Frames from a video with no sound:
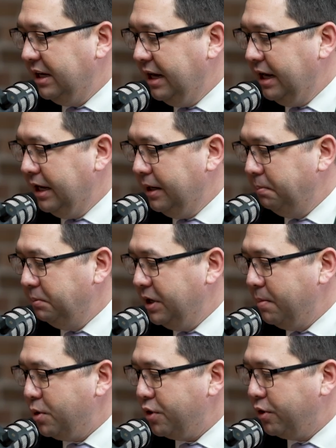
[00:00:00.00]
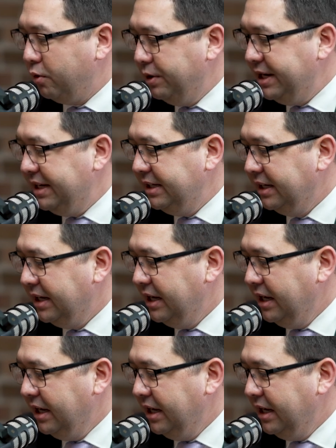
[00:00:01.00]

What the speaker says: Yeah. Number 3,